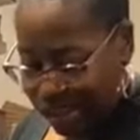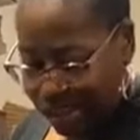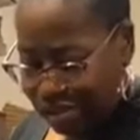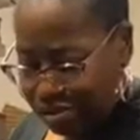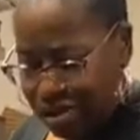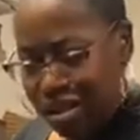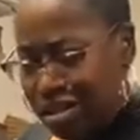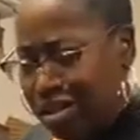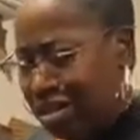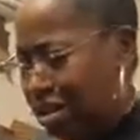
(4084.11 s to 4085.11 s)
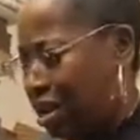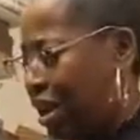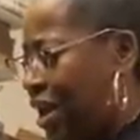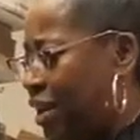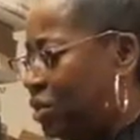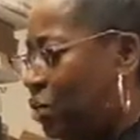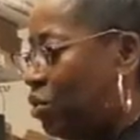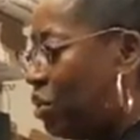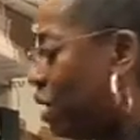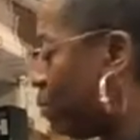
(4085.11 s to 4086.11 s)
sale last
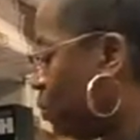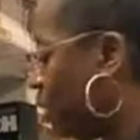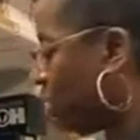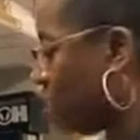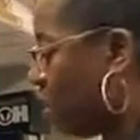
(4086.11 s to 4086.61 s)
week or a couple of weeks